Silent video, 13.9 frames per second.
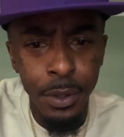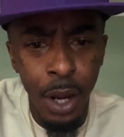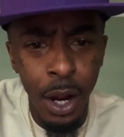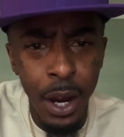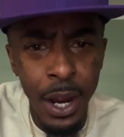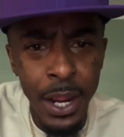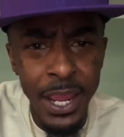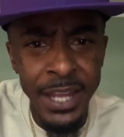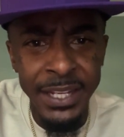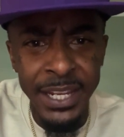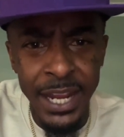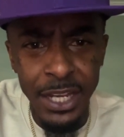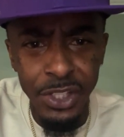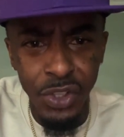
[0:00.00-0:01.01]
All right. And
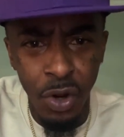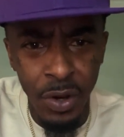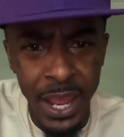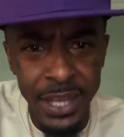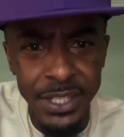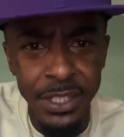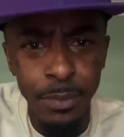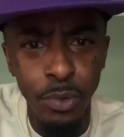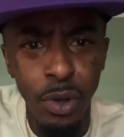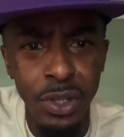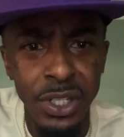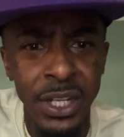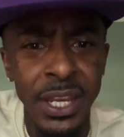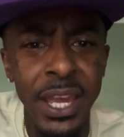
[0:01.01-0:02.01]
then I start asking them
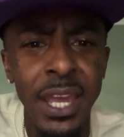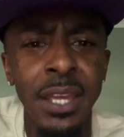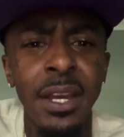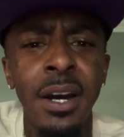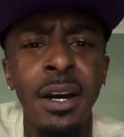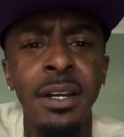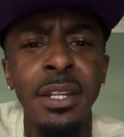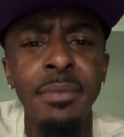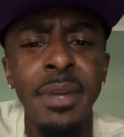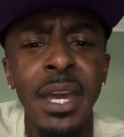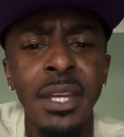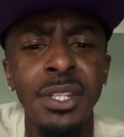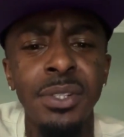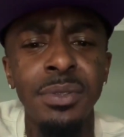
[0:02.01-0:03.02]
questions like, hey, let me
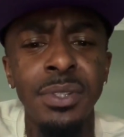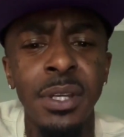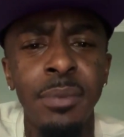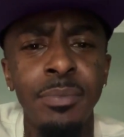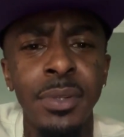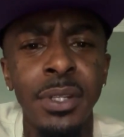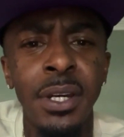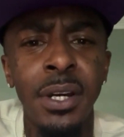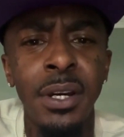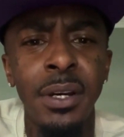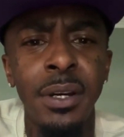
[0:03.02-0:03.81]
ask you something.